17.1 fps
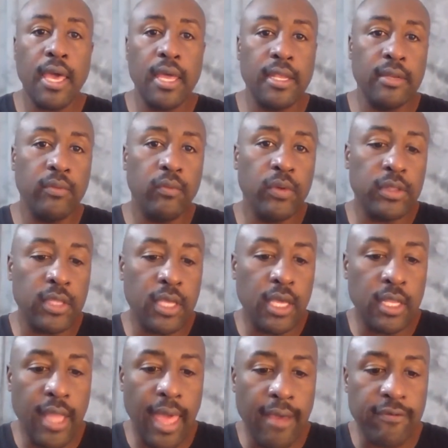And
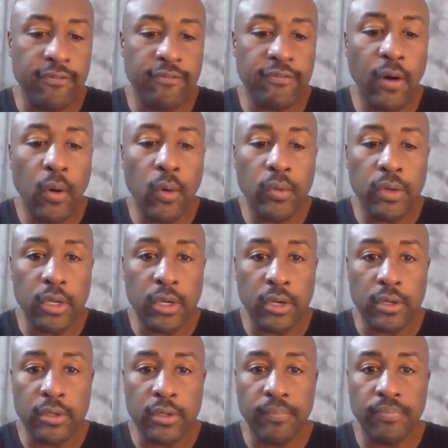within that
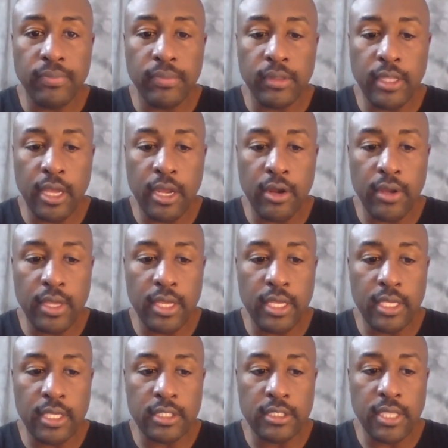folder,
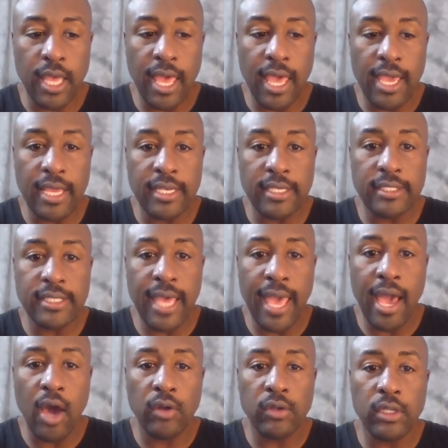there is a
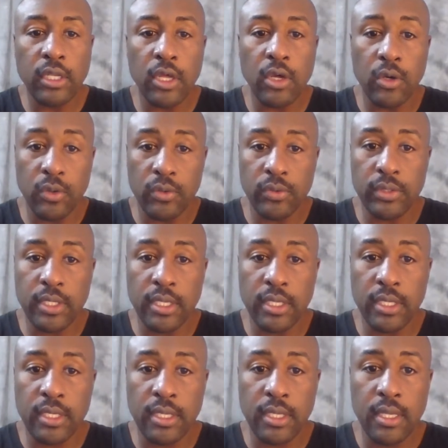
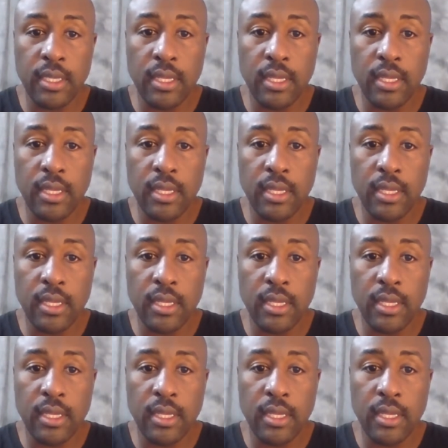download